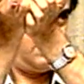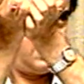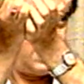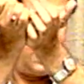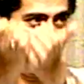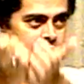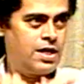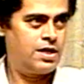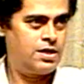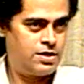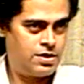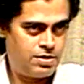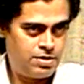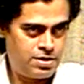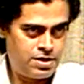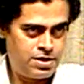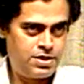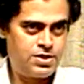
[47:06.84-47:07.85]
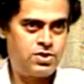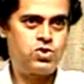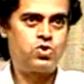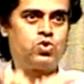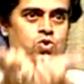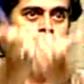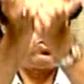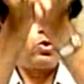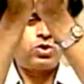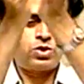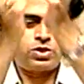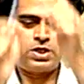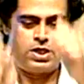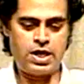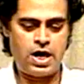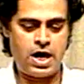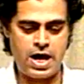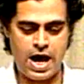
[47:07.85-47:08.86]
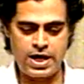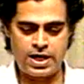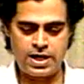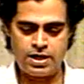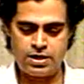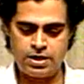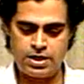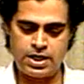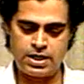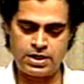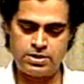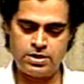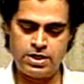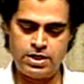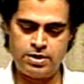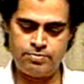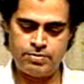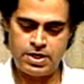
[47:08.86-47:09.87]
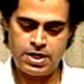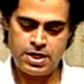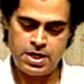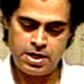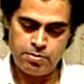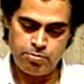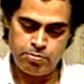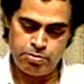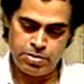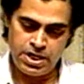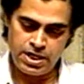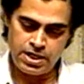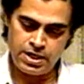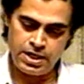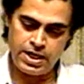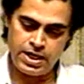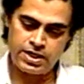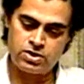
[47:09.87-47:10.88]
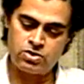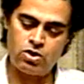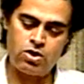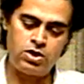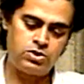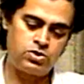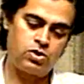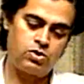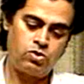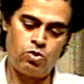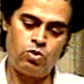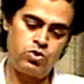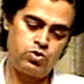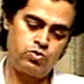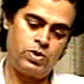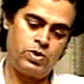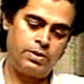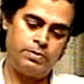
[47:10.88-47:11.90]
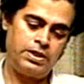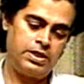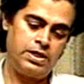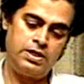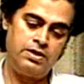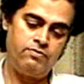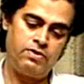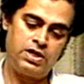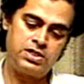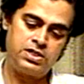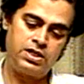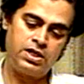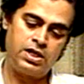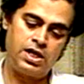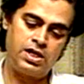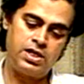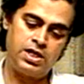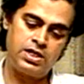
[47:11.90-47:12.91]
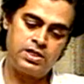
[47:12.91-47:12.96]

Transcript: I can store, I can actually bring electrons or holes, whatever the inversion KDS,